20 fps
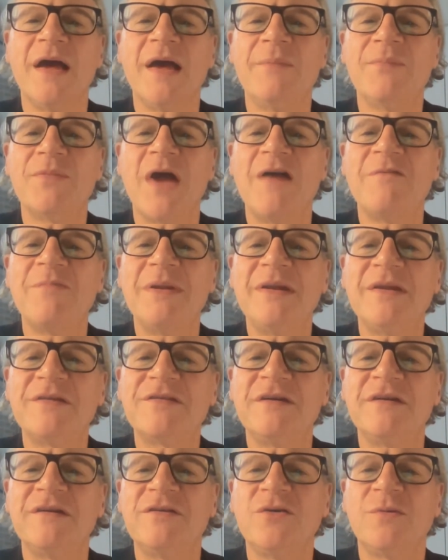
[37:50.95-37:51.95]
Um, I've been
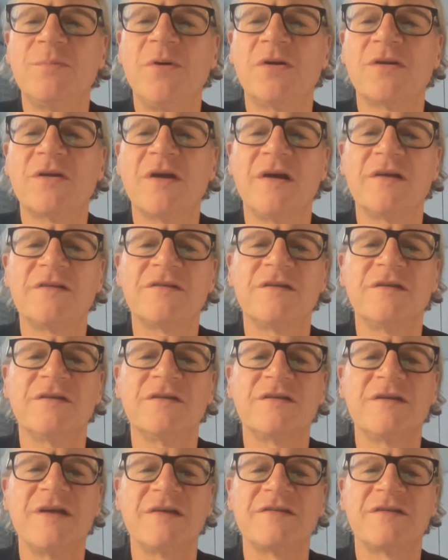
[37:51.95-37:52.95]
listening to your podcast
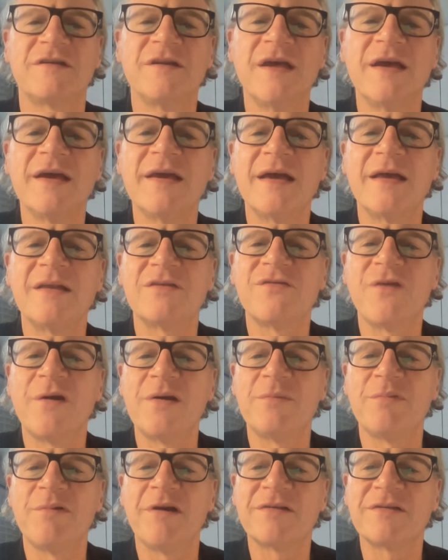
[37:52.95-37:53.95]
since yesterday, and it's very
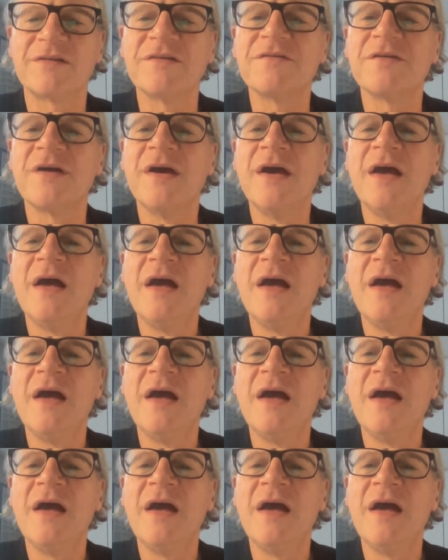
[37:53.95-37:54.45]
impressive.